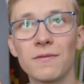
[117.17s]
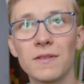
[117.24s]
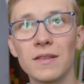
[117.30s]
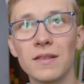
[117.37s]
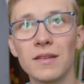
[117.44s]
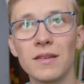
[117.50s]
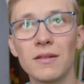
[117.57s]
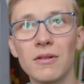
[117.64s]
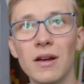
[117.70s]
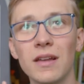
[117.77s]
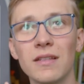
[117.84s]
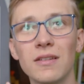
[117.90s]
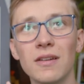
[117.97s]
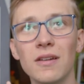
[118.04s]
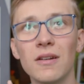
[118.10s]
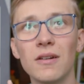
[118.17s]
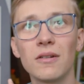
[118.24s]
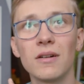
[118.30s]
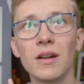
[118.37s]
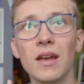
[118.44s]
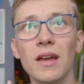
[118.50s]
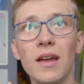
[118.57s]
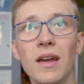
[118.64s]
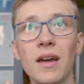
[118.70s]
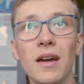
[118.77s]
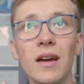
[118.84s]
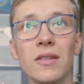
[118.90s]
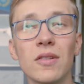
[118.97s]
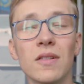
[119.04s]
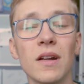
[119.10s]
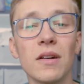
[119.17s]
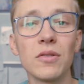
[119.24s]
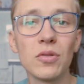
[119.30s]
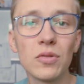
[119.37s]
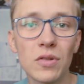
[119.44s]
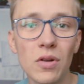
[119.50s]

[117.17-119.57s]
see right here. Uh, those are new